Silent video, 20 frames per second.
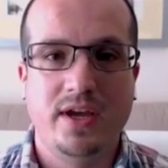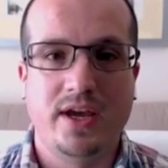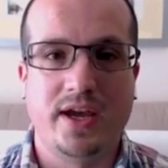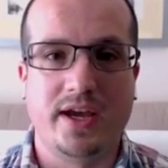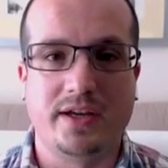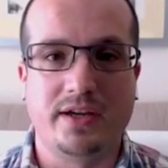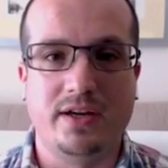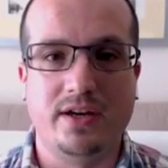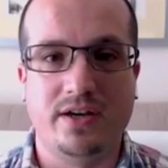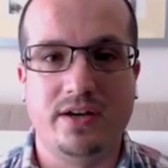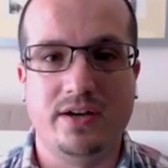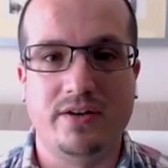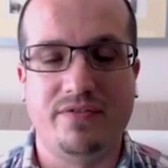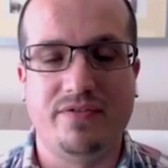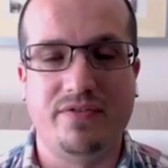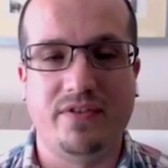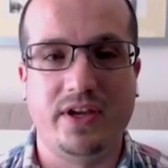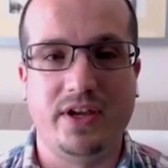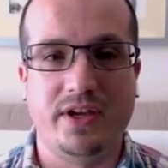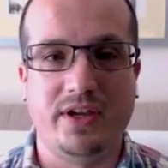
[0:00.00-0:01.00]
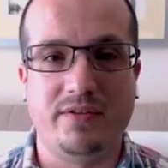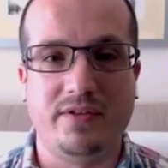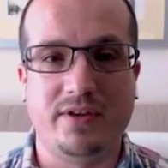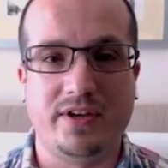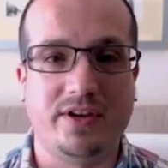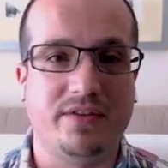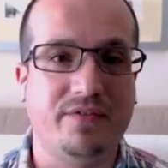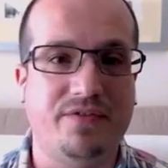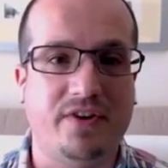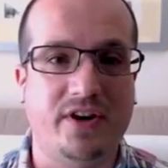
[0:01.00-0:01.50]
And kind of they
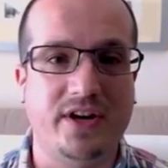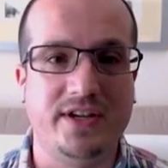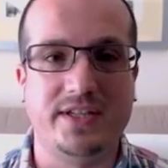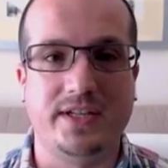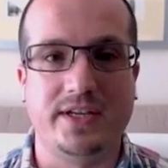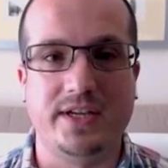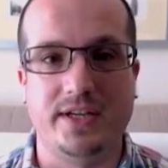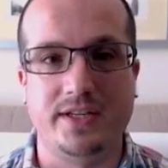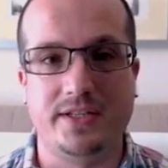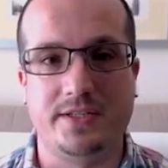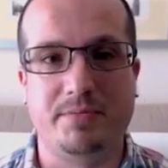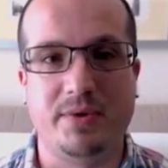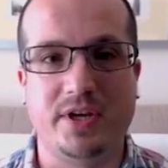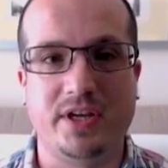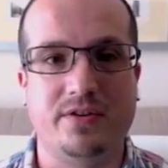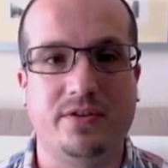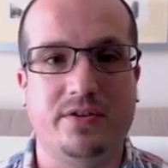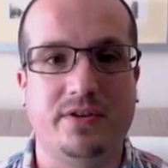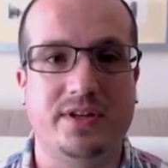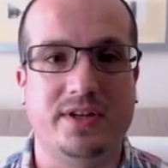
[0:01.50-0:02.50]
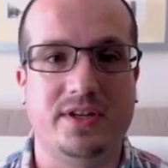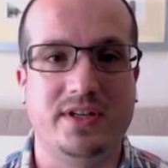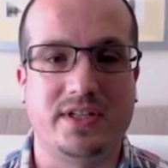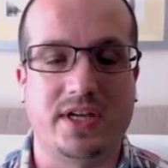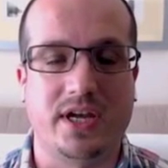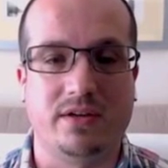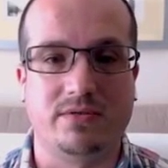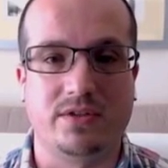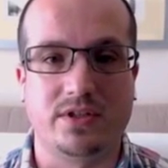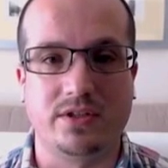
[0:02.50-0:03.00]
can fight against Bitcoin, this
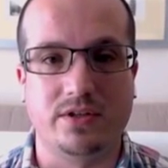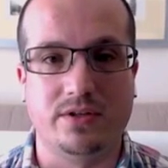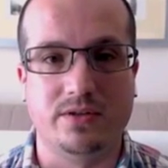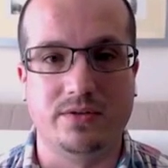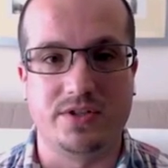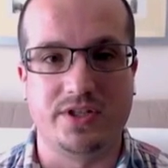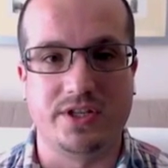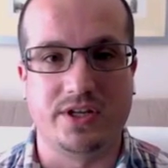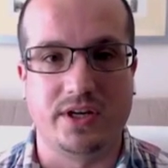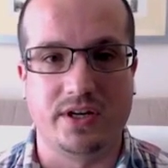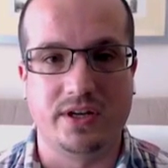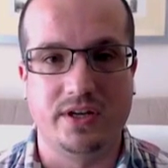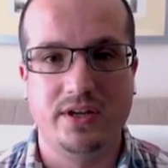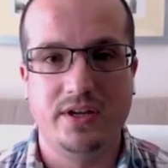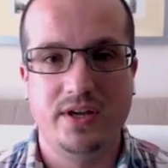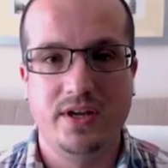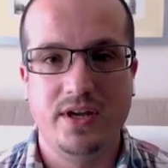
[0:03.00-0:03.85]
counterculture,